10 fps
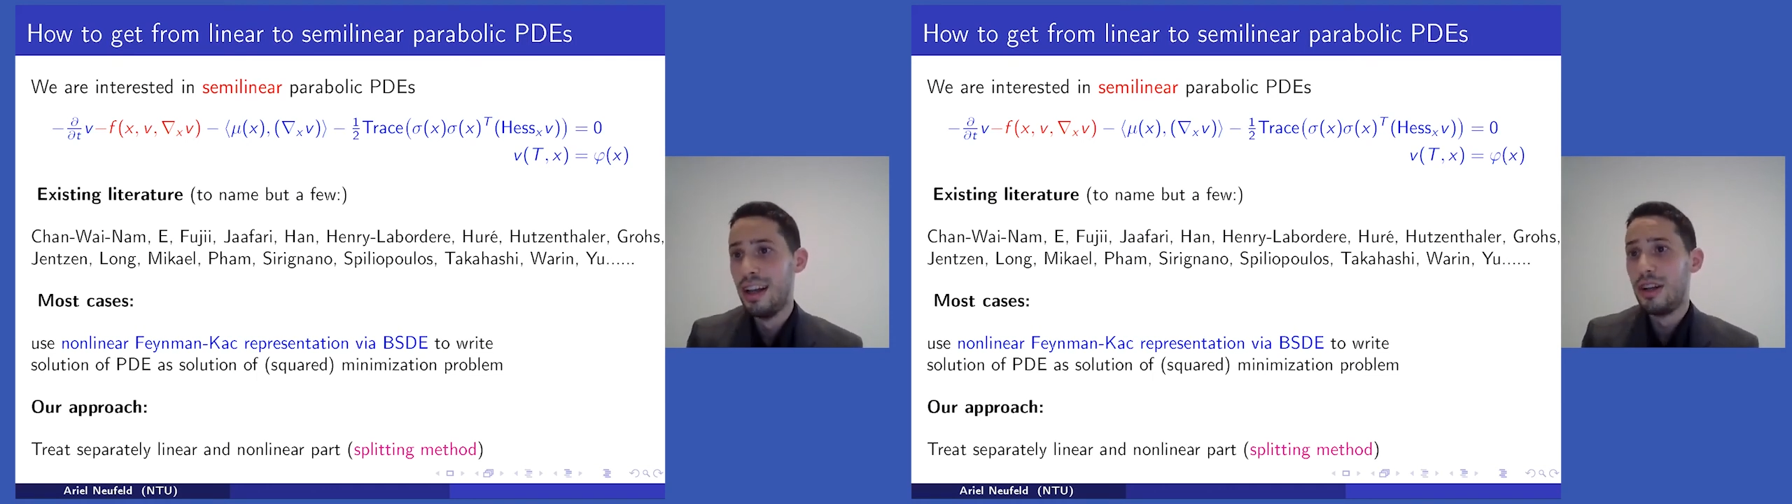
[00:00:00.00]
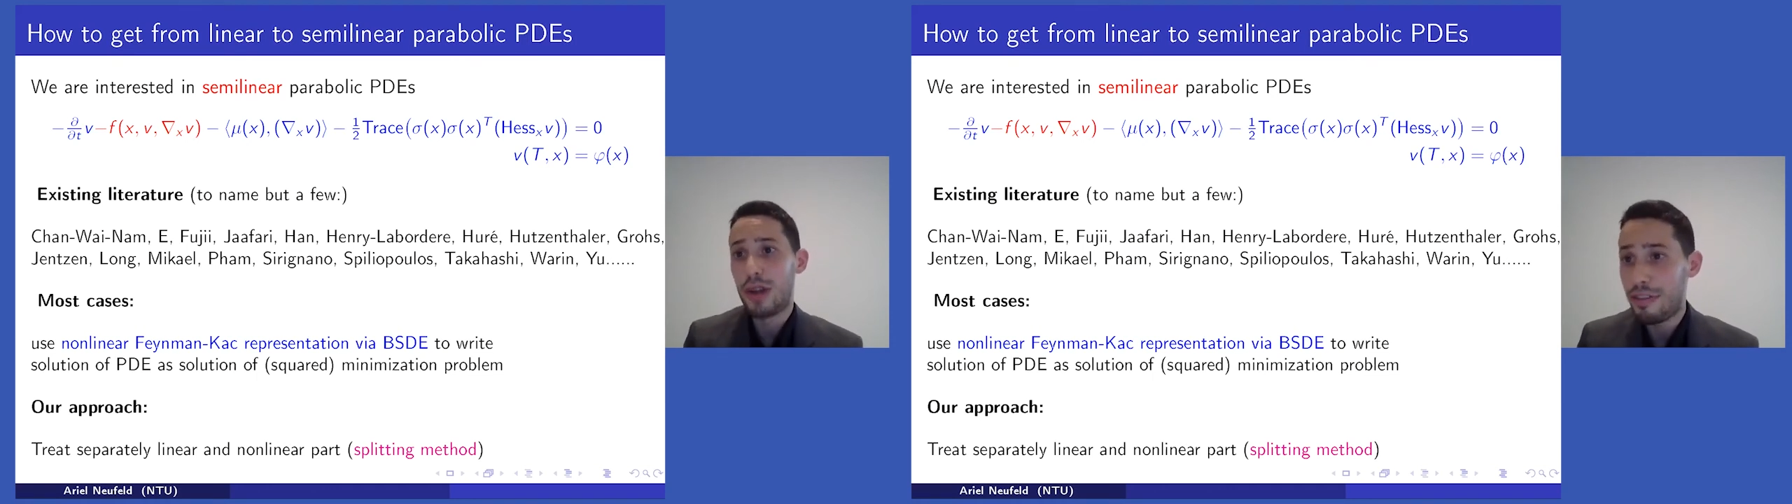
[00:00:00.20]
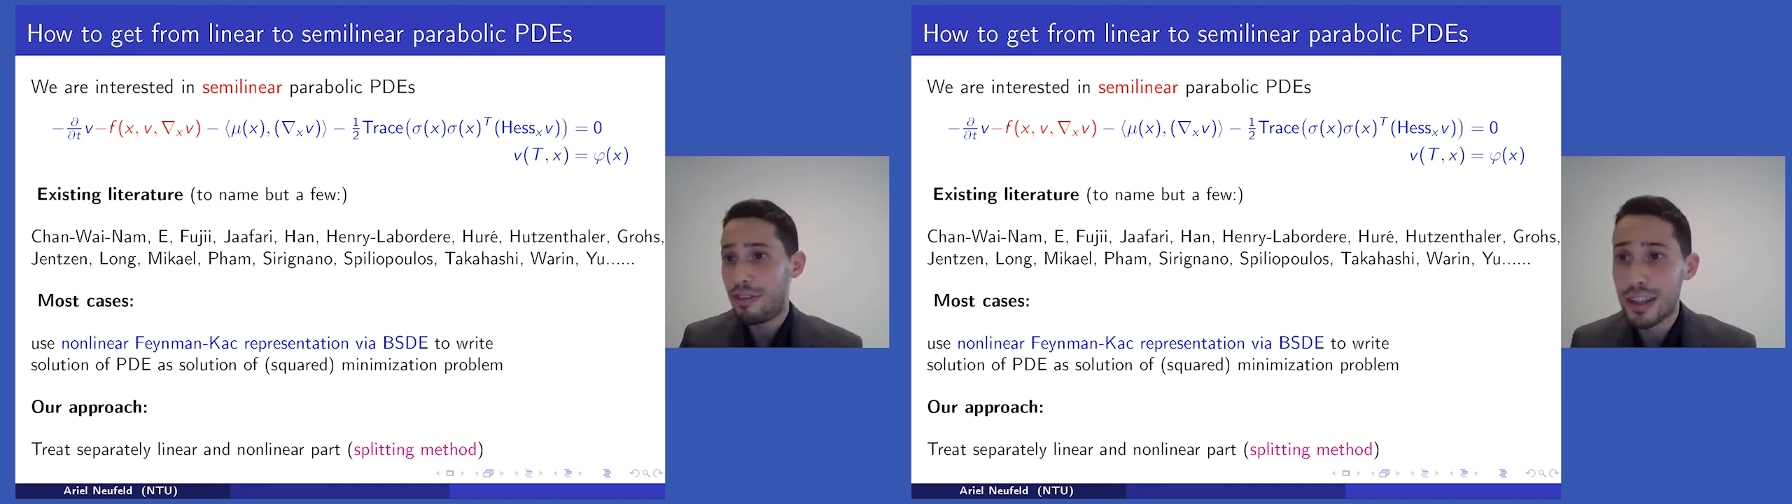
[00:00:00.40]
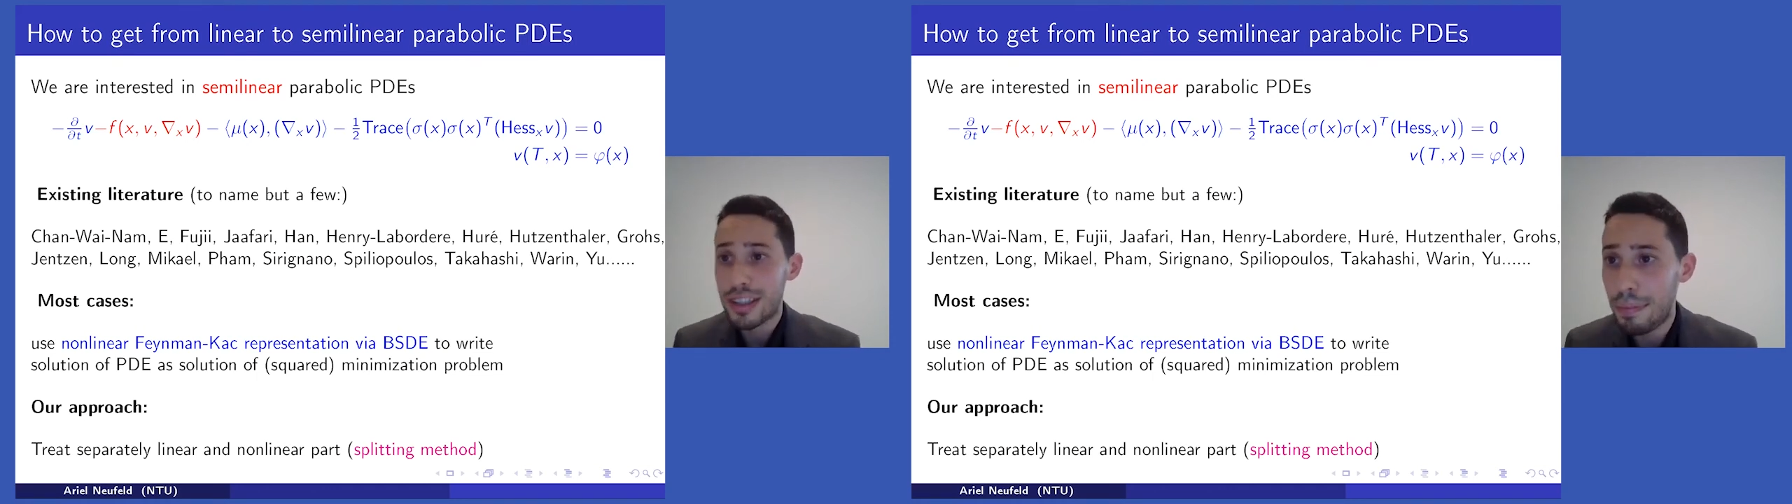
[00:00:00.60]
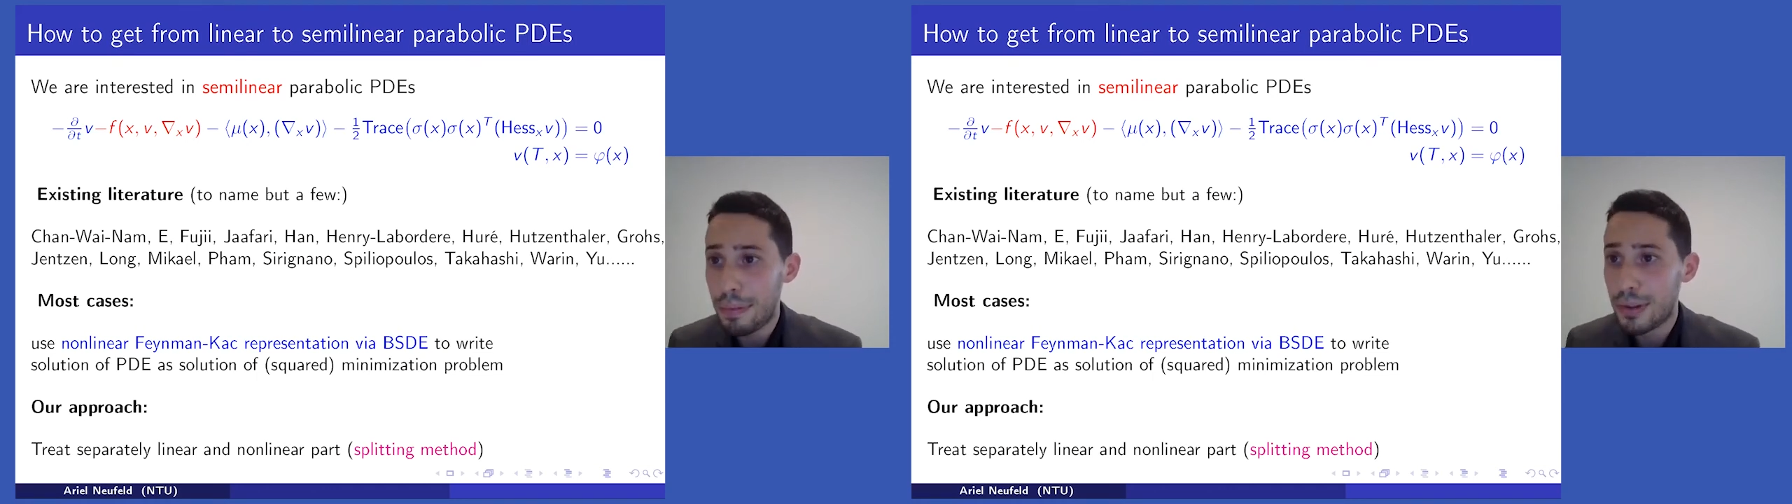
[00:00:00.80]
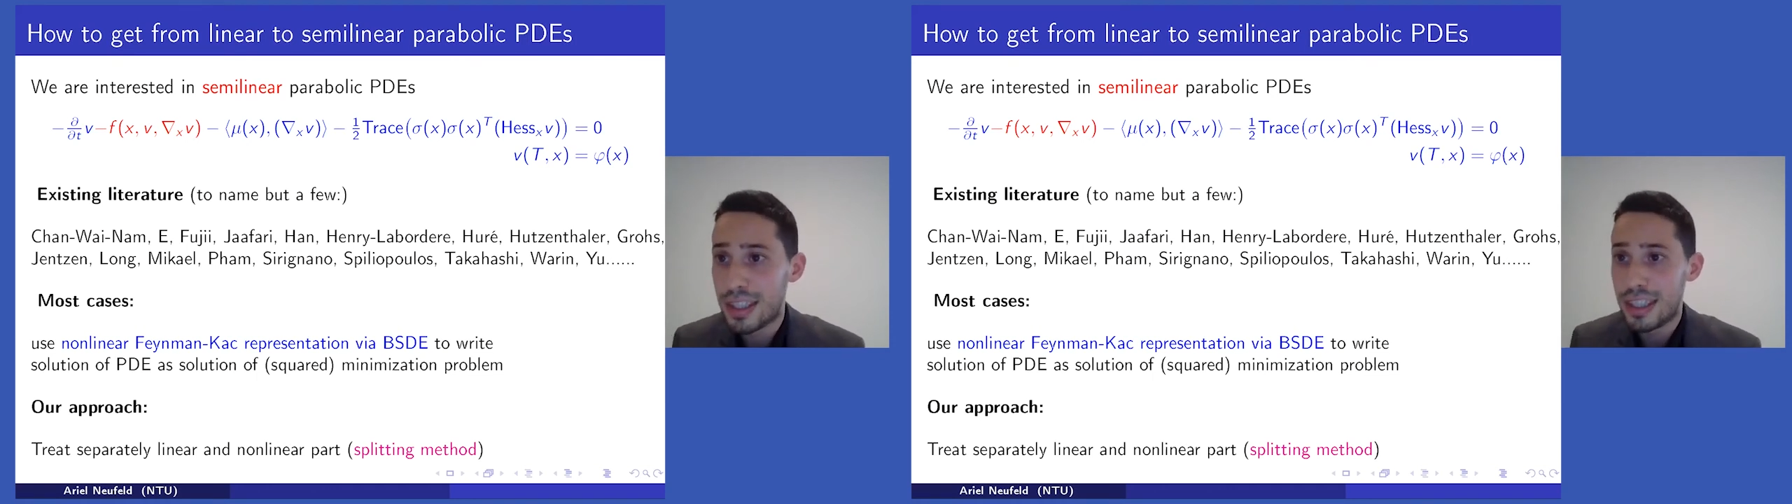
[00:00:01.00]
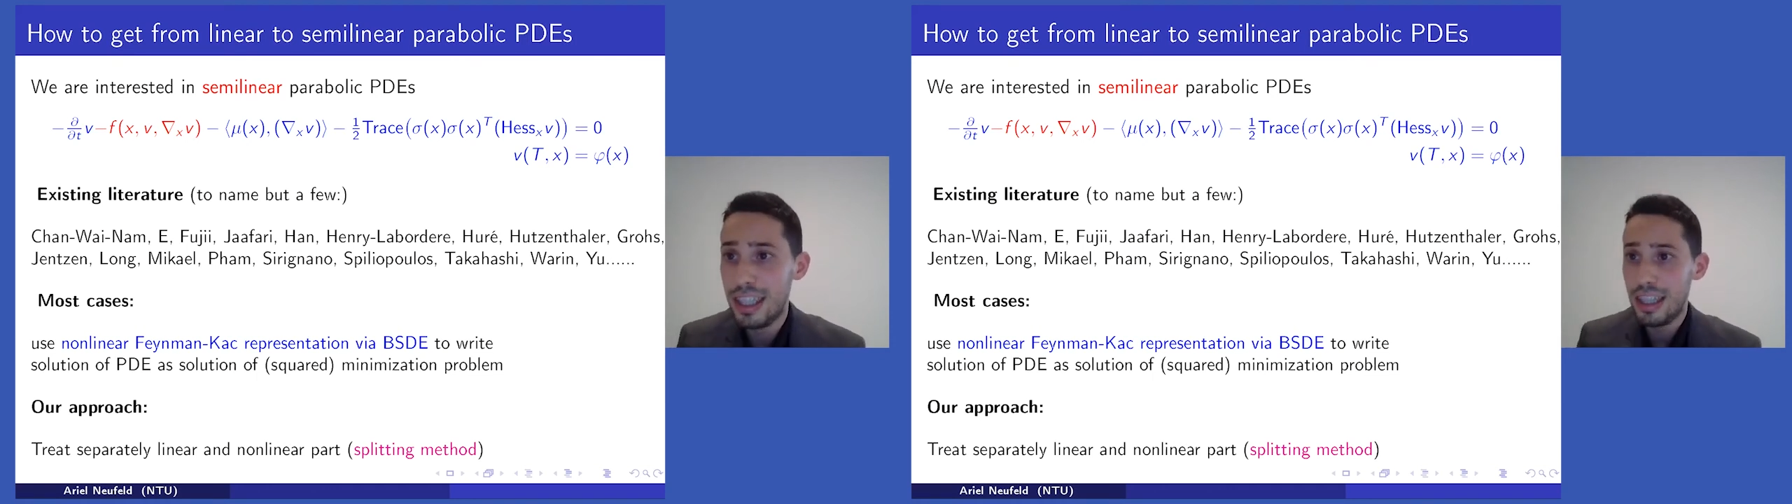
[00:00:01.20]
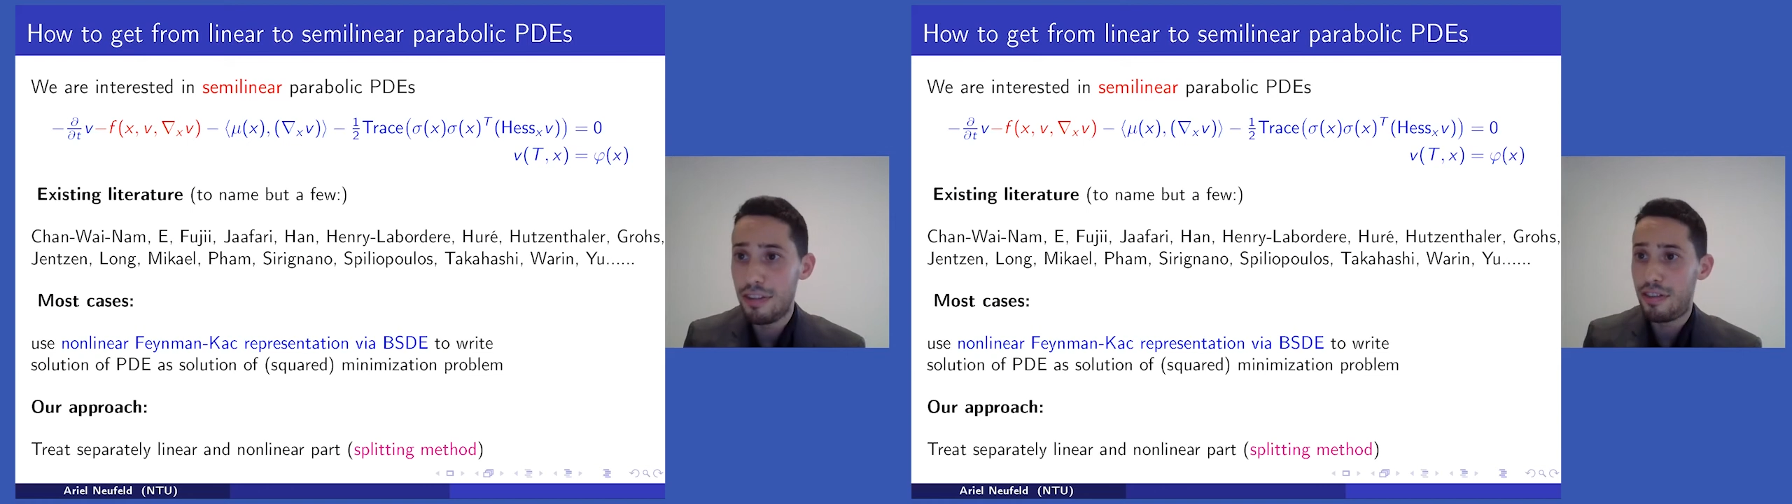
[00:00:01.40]
Try, for example, to
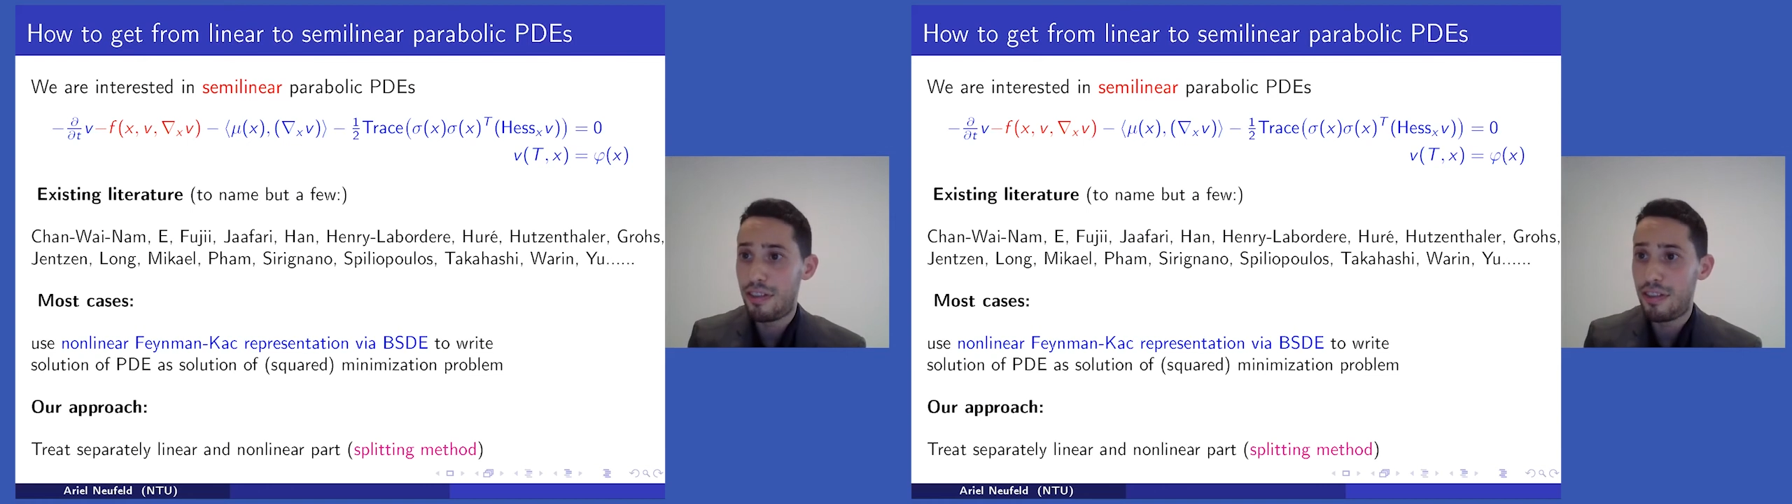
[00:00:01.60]
see if